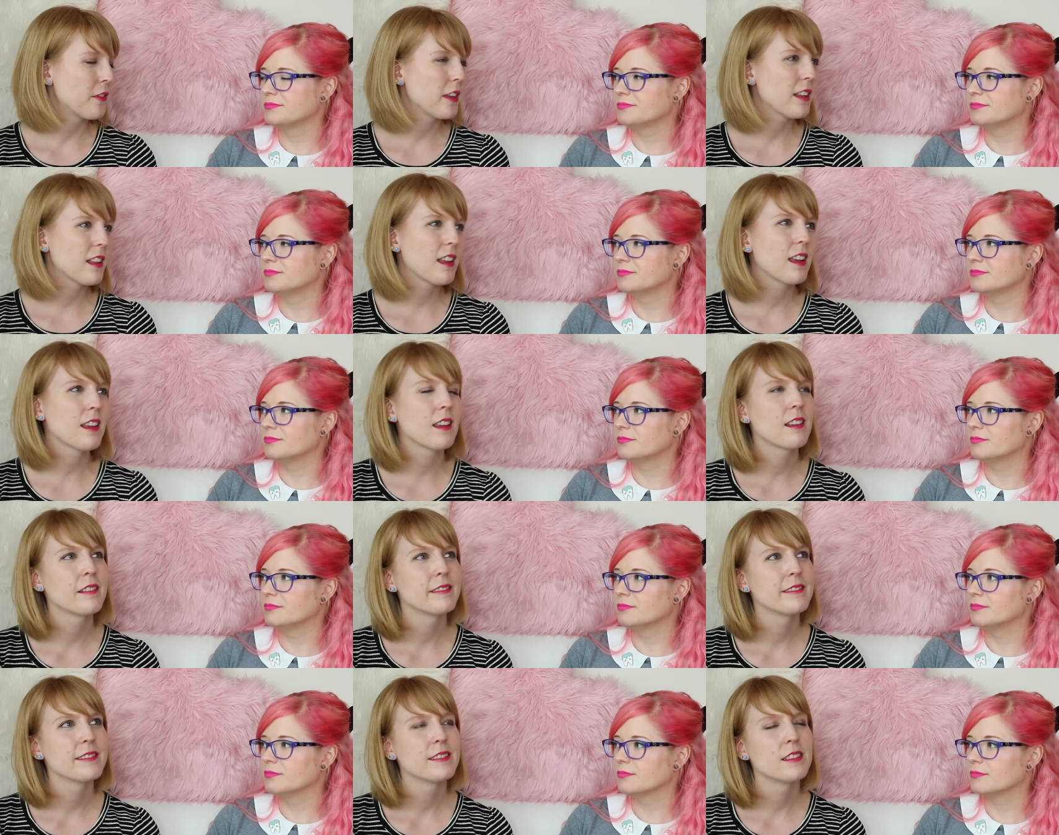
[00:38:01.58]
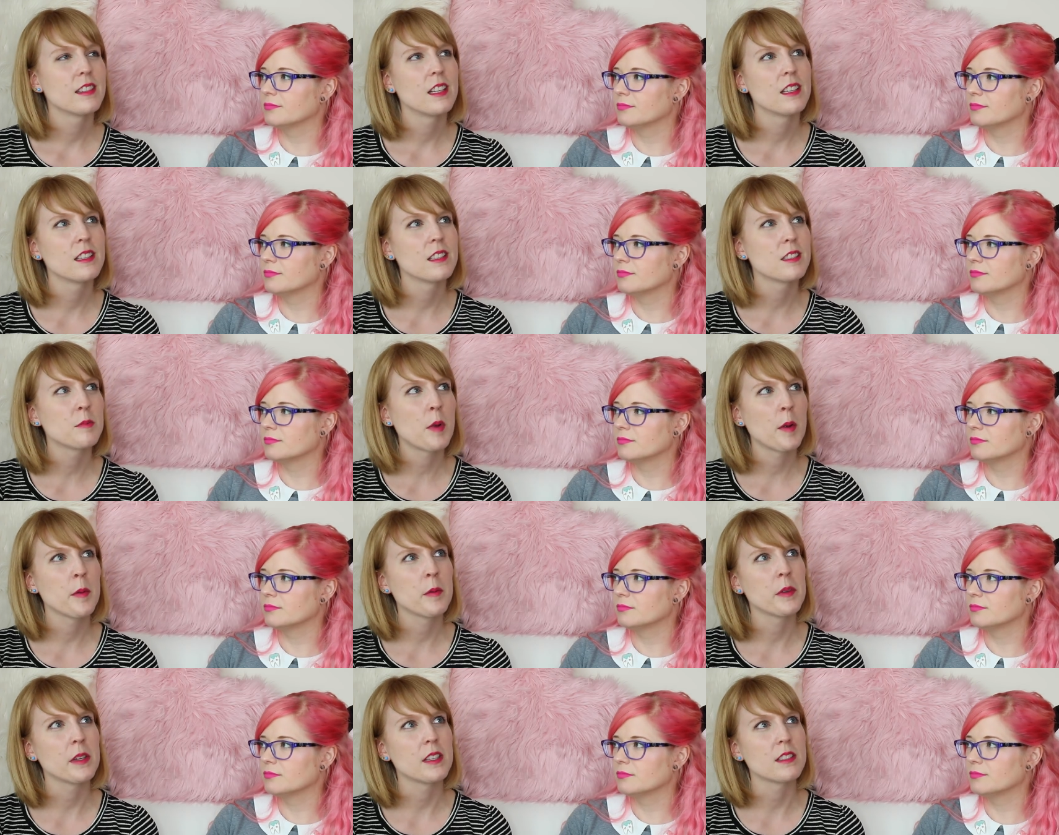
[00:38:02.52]
Speaker 1: I feel like, and this
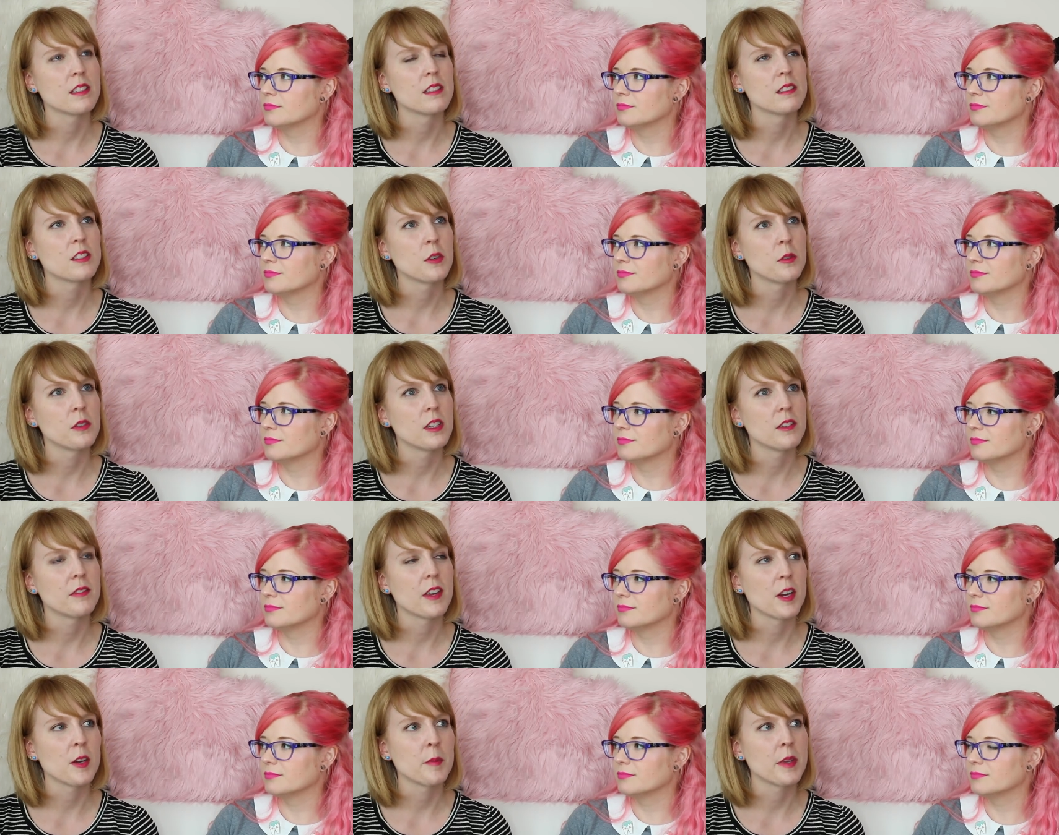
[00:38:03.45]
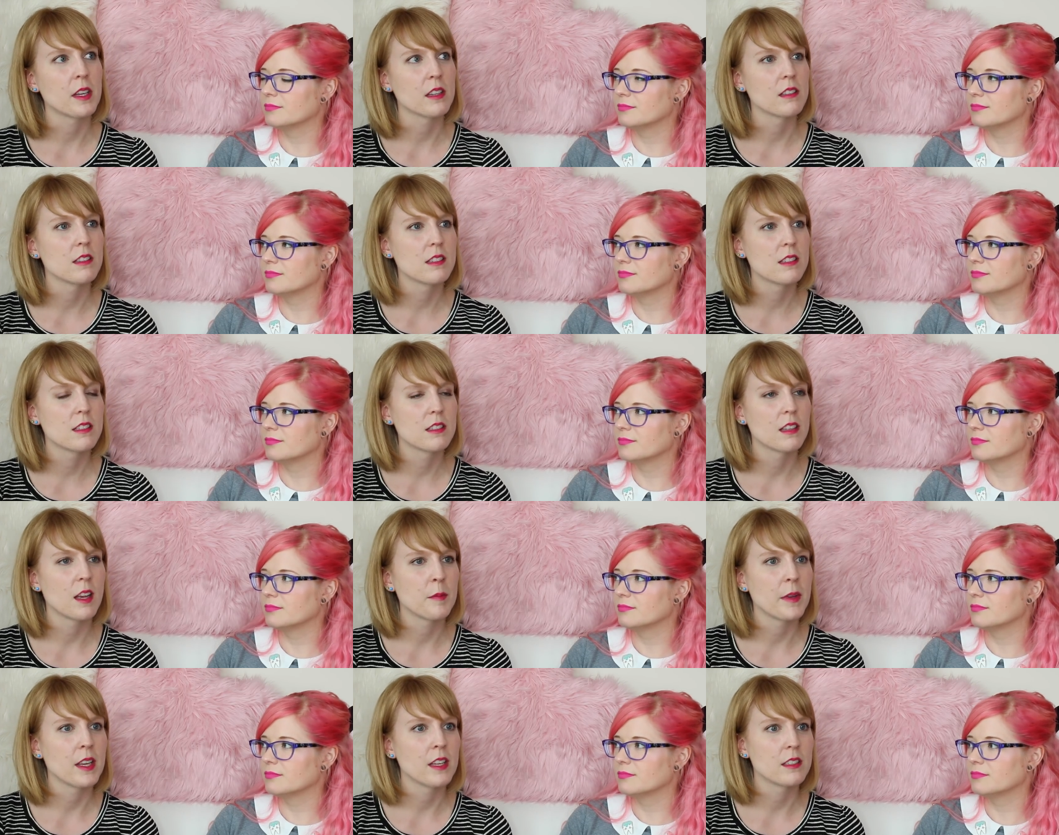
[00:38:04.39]
probably isn't totally fair because, I
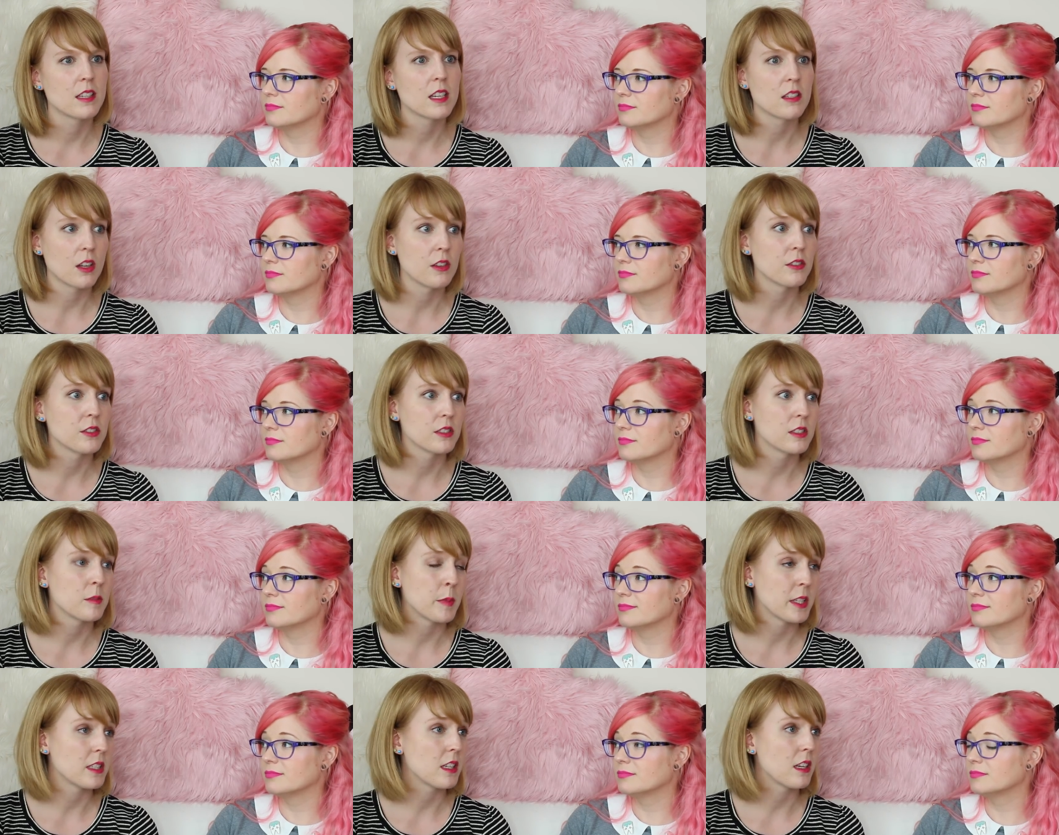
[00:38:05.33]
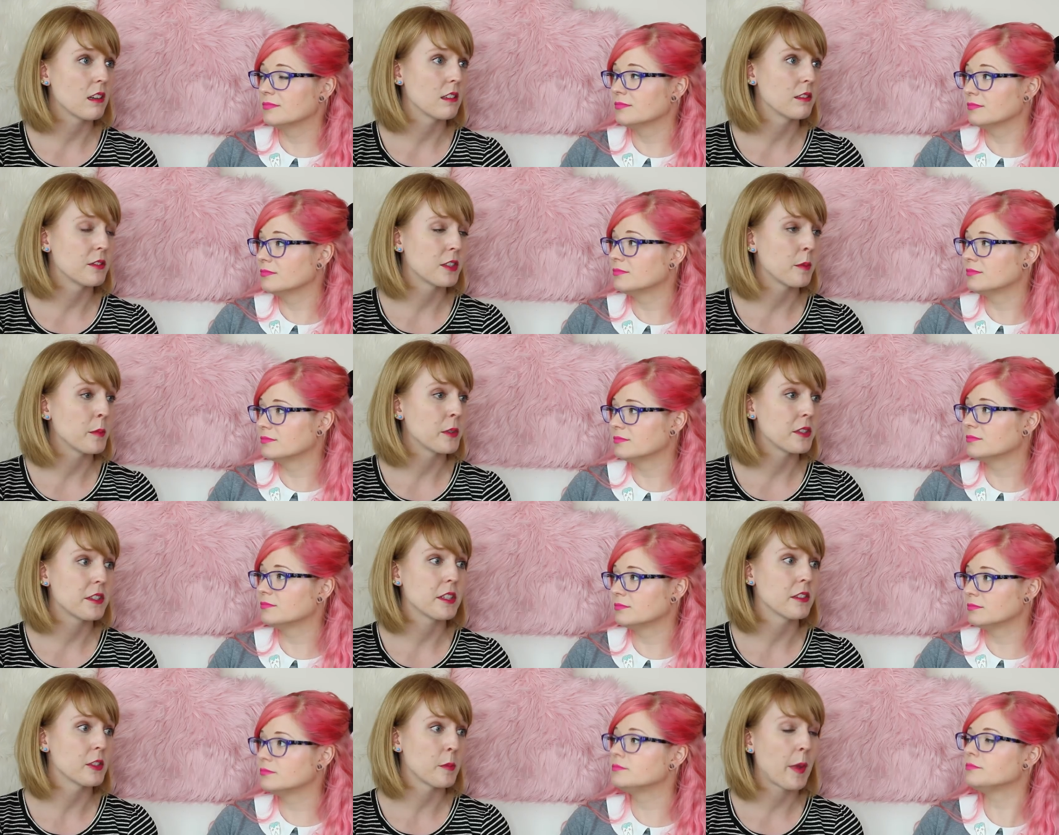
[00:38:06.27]
mean, $10 is a big deal if someone
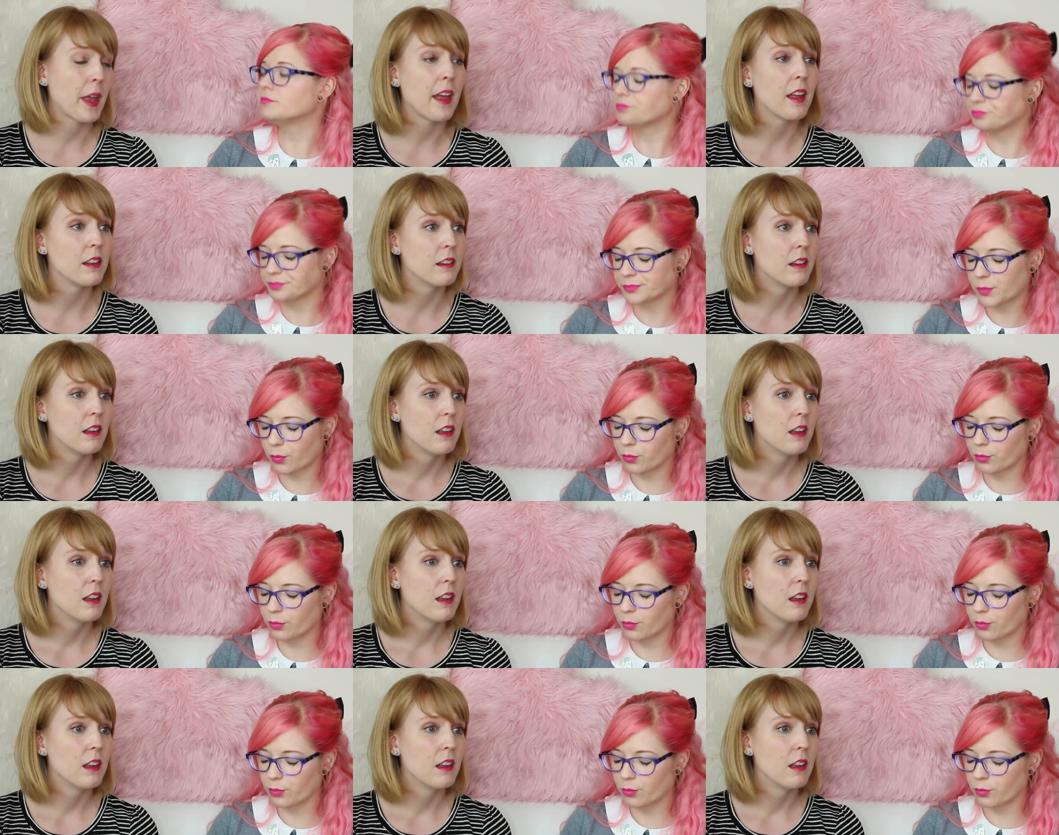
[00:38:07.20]
steals a pen.